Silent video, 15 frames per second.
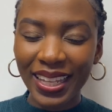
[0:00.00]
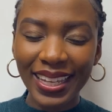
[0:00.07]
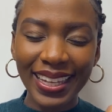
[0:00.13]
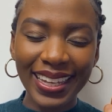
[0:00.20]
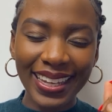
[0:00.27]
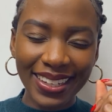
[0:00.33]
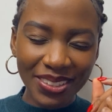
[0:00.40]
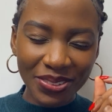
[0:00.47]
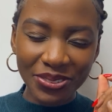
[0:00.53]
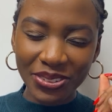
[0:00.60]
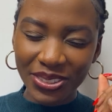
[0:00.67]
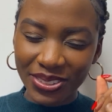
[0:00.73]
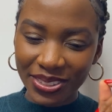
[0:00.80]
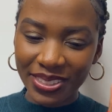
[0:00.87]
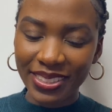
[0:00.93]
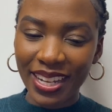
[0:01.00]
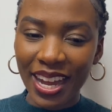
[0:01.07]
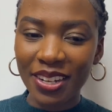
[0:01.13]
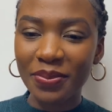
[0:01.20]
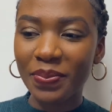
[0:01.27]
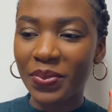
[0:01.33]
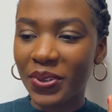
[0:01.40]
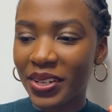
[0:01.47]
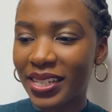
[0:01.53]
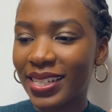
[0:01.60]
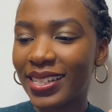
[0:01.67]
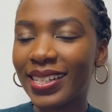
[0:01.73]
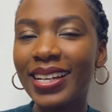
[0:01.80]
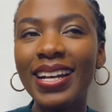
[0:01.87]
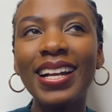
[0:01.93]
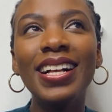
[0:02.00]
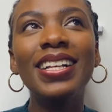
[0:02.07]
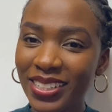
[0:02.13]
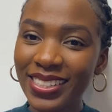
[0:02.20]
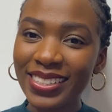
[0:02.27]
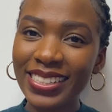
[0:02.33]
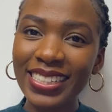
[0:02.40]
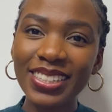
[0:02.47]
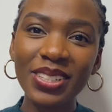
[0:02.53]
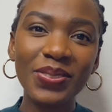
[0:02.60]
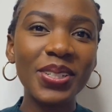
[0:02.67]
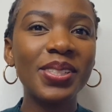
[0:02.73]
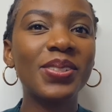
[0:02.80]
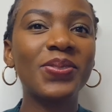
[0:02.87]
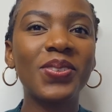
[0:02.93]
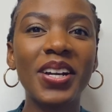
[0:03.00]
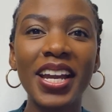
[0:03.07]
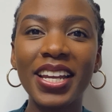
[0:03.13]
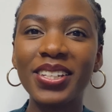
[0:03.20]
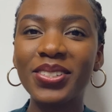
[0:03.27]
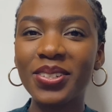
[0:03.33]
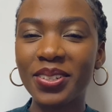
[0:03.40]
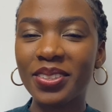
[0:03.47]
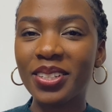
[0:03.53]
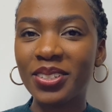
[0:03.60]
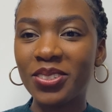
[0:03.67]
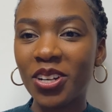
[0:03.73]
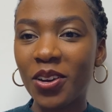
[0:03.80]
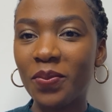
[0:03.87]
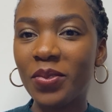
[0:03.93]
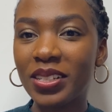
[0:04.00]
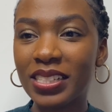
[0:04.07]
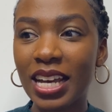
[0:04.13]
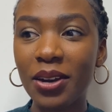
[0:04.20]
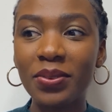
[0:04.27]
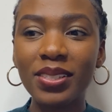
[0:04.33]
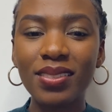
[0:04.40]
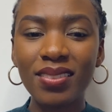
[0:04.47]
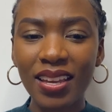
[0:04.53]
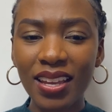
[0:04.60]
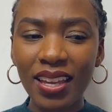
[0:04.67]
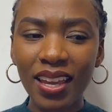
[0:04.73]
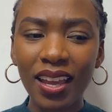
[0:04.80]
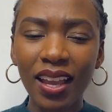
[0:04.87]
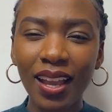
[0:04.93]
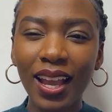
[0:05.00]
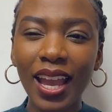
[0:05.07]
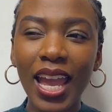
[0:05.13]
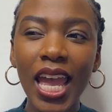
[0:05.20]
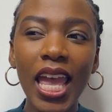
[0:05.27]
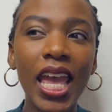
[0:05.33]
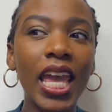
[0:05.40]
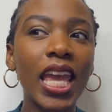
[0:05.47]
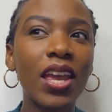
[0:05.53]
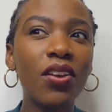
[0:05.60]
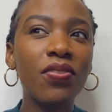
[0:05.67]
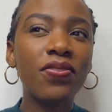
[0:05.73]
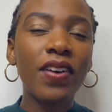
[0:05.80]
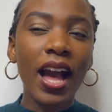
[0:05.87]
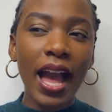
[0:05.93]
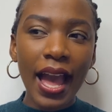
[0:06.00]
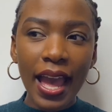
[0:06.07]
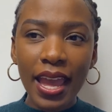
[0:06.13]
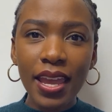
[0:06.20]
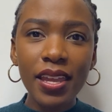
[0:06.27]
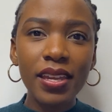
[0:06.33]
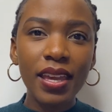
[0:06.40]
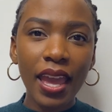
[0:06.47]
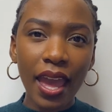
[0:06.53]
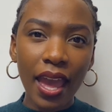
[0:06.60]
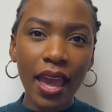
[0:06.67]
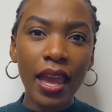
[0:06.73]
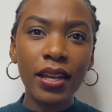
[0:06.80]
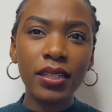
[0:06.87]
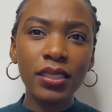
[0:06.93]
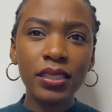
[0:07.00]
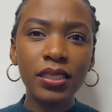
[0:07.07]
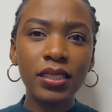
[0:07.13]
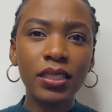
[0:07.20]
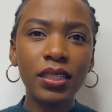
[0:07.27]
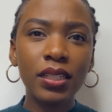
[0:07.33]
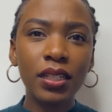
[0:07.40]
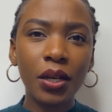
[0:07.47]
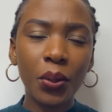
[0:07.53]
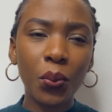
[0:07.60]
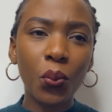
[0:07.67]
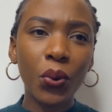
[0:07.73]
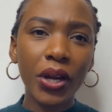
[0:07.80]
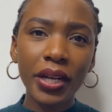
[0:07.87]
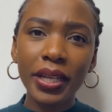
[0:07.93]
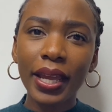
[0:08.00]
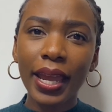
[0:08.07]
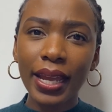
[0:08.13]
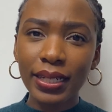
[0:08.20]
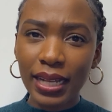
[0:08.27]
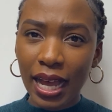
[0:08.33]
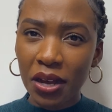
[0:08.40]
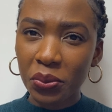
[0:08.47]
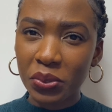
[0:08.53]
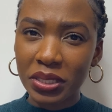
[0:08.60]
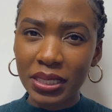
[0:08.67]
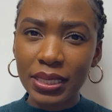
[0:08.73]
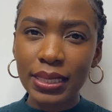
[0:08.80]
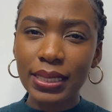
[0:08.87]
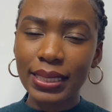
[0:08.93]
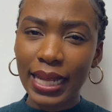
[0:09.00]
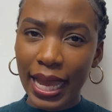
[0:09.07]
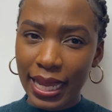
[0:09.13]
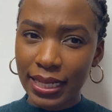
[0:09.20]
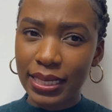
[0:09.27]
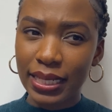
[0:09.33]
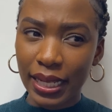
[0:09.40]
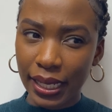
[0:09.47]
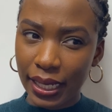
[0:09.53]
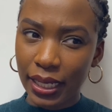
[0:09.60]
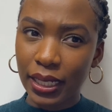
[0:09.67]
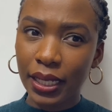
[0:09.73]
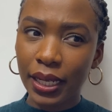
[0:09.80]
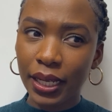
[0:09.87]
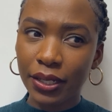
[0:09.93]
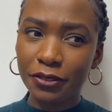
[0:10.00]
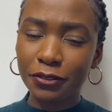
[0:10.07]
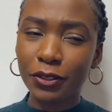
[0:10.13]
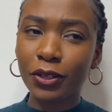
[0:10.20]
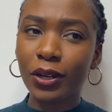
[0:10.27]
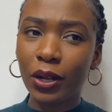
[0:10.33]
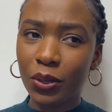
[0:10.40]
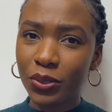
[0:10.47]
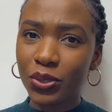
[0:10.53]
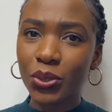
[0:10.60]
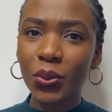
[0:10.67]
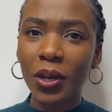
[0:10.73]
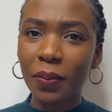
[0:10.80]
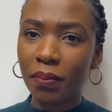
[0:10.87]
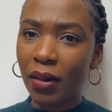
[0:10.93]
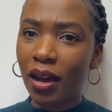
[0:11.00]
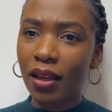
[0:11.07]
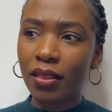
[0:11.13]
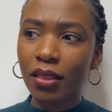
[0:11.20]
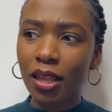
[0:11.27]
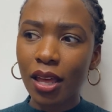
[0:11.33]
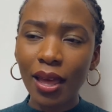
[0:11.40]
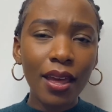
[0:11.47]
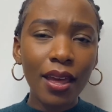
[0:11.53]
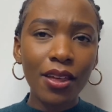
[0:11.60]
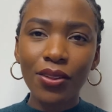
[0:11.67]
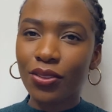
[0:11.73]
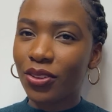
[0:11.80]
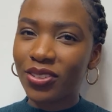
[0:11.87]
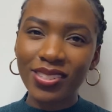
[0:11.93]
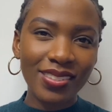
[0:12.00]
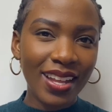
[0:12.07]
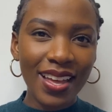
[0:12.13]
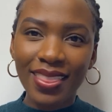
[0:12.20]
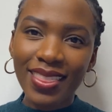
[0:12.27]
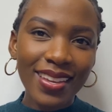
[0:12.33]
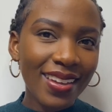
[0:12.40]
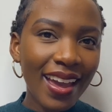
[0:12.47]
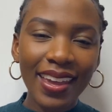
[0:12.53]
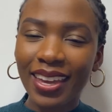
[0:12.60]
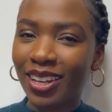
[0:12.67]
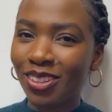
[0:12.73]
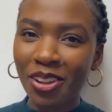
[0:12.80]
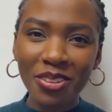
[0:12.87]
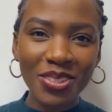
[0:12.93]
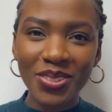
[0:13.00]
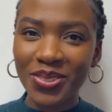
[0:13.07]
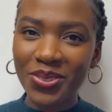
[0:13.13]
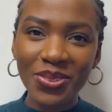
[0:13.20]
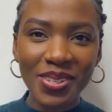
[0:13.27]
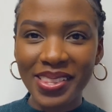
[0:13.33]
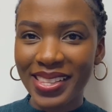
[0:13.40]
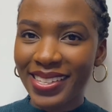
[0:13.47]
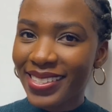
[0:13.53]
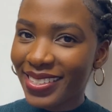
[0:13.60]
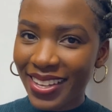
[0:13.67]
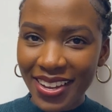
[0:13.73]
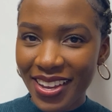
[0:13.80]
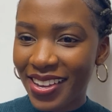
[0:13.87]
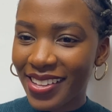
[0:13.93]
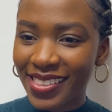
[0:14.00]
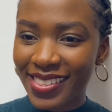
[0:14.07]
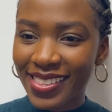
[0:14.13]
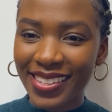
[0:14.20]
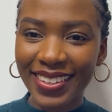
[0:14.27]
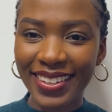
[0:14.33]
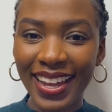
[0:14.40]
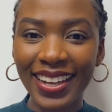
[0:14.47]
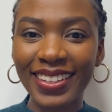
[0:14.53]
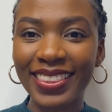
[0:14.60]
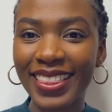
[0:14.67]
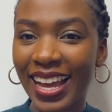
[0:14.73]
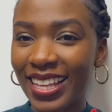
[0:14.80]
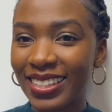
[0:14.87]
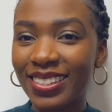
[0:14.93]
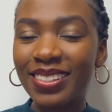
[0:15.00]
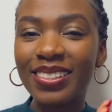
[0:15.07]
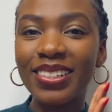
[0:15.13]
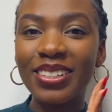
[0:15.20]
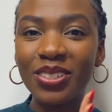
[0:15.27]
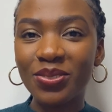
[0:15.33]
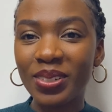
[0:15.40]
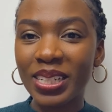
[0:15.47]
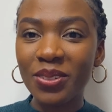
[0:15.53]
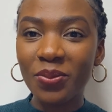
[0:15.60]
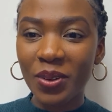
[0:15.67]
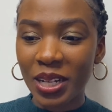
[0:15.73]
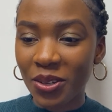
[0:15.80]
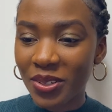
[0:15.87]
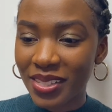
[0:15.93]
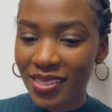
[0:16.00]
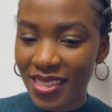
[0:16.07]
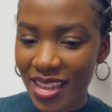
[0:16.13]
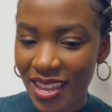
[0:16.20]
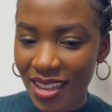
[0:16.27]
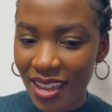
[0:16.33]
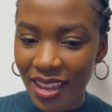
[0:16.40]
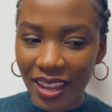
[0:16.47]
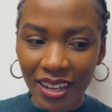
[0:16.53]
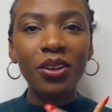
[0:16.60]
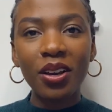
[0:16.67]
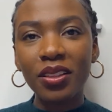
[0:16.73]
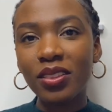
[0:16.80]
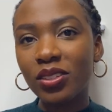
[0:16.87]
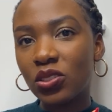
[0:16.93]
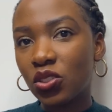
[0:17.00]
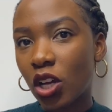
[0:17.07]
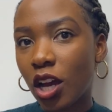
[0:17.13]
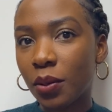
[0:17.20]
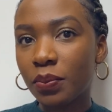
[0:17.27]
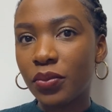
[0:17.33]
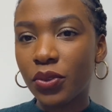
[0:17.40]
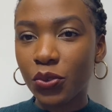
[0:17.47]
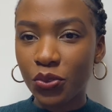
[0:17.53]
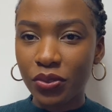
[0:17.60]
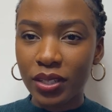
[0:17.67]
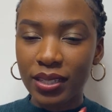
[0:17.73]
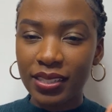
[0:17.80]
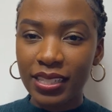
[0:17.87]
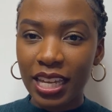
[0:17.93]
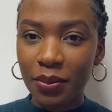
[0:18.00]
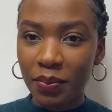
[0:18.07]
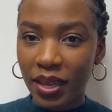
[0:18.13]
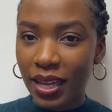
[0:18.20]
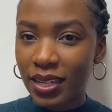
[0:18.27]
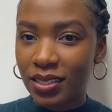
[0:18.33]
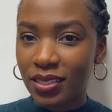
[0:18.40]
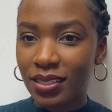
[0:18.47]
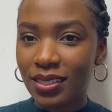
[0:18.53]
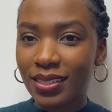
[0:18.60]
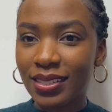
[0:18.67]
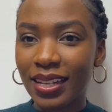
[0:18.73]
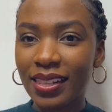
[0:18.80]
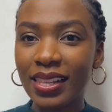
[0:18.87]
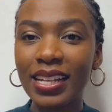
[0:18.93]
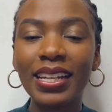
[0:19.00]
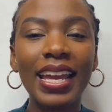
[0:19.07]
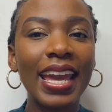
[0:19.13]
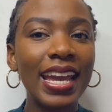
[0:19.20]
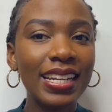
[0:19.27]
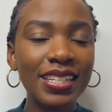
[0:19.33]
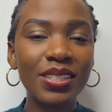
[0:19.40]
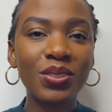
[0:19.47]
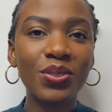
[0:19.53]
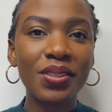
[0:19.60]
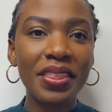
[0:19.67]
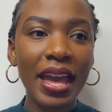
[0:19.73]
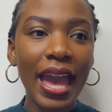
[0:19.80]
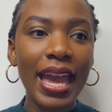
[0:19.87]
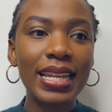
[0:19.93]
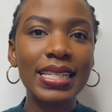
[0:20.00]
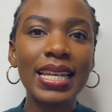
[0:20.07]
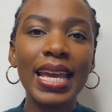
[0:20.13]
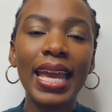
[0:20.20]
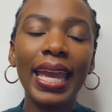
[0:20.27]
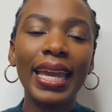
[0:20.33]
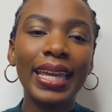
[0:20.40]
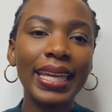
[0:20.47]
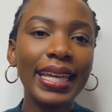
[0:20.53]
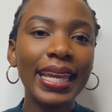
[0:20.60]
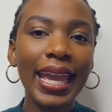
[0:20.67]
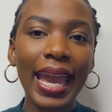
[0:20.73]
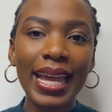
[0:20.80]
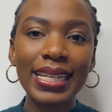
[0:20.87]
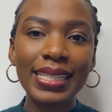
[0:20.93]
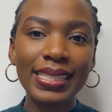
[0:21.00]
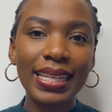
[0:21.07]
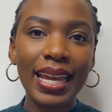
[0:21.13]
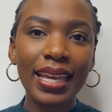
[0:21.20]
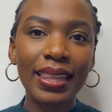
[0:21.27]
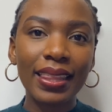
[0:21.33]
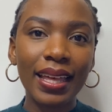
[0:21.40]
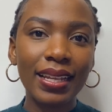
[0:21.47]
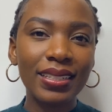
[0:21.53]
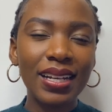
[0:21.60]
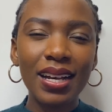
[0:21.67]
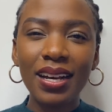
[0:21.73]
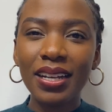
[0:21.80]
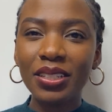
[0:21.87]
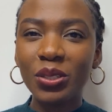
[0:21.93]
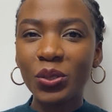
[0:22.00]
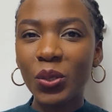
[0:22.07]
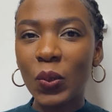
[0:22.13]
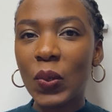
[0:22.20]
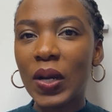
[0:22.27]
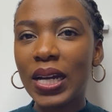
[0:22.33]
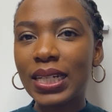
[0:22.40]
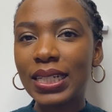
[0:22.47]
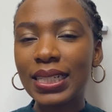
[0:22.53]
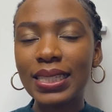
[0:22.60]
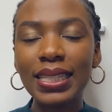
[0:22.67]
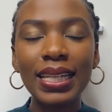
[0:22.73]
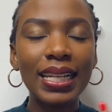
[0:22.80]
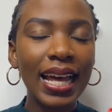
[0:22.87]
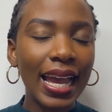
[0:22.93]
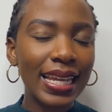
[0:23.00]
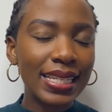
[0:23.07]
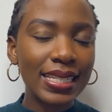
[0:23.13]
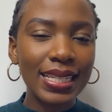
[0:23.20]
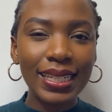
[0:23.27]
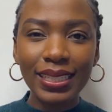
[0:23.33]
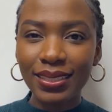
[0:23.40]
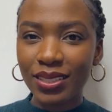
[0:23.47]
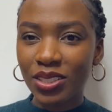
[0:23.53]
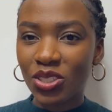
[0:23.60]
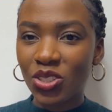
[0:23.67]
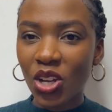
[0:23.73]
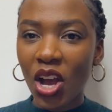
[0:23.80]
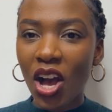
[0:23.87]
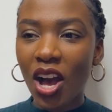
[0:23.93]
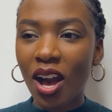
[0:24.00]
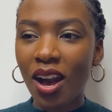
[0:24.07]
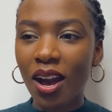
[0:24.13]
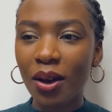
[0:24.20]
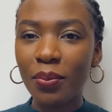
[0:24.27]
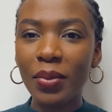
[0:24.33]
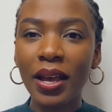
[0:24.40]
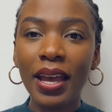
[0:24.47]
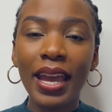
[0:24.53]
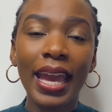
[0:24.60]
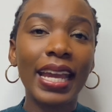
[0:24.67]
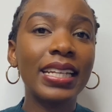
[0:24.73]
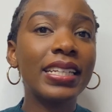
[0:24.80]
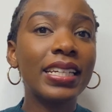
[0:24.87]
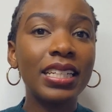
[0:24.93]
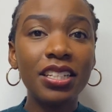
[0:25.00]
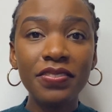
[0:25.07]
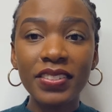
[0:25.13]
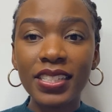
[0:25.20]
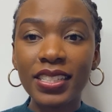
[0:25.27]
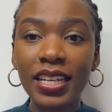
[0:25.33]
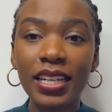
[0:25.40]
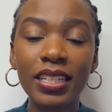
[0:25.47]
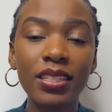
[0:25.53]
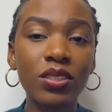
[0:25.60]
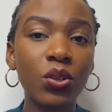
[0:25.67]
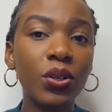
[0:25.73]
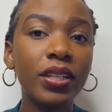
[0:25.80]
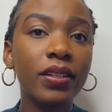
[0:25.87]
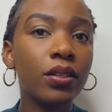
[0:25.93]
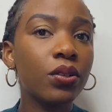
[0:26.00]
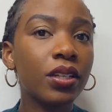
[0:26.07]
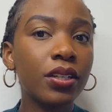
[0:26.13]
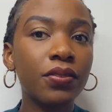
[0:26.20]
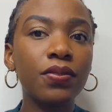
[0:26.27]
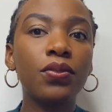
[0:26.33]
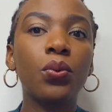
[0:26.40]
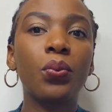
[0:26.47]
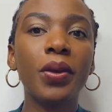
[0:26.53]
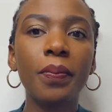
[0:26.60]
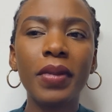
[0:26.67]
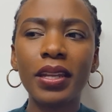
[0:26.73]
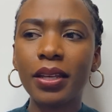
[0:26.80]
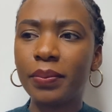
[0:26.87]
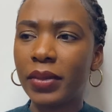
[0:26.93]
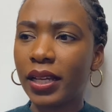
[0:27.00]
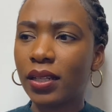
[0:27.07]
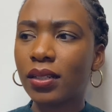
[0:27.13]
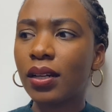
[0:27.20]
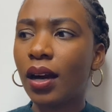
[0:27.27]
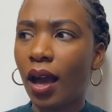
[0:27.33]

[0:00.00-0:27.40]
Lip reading: It was not pretty. Honestly, the reason why I took the job was I was thinking, if I can work 8 hours standing for close to a month, there's nothing I cannot do on this earth. Like, that's literally what I was thinking. And I got the job through the same agent, and then adding to that, he had said that you know what, it's a light and easy job, and he had even said he's only looking for women. I'm like,